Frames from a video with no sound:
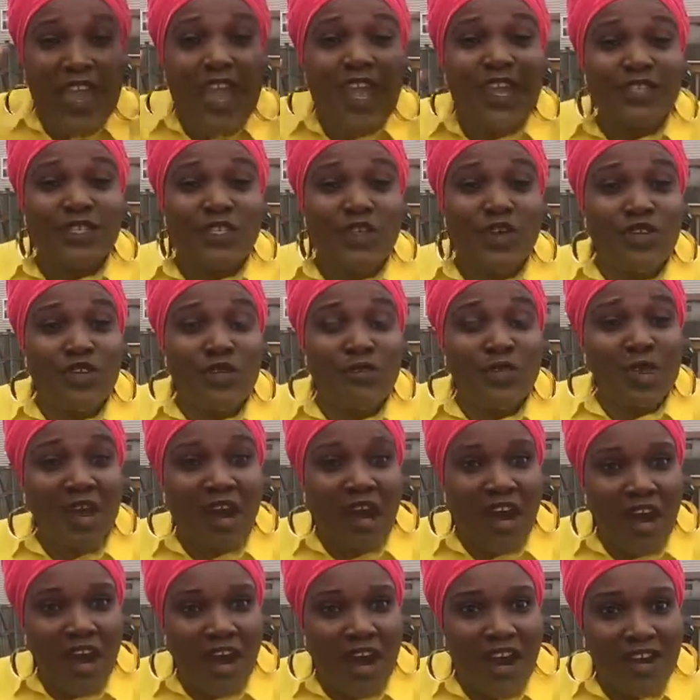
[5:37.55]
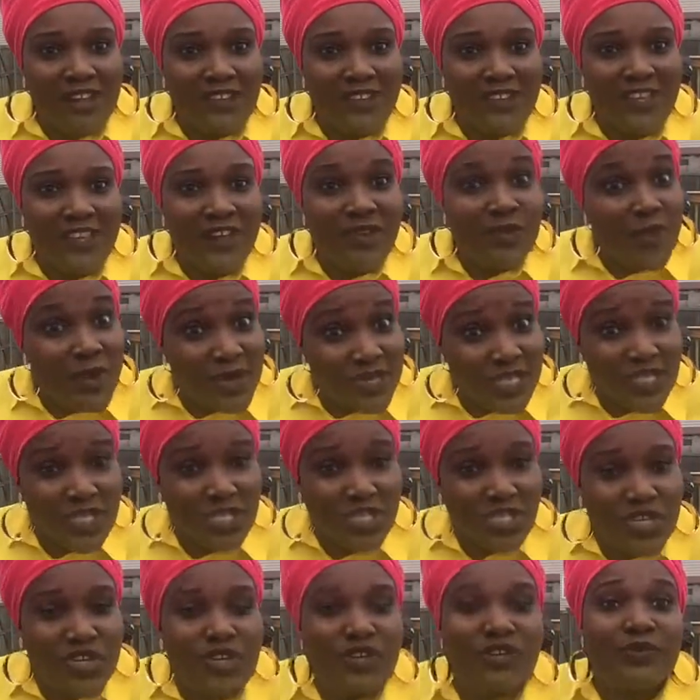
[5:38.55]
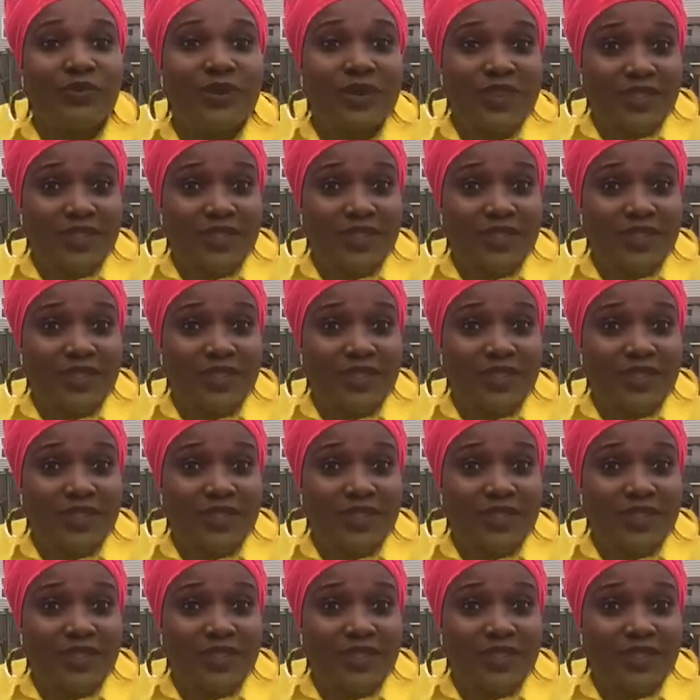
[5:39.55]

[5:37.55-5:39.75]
it's going to be hard, which is good.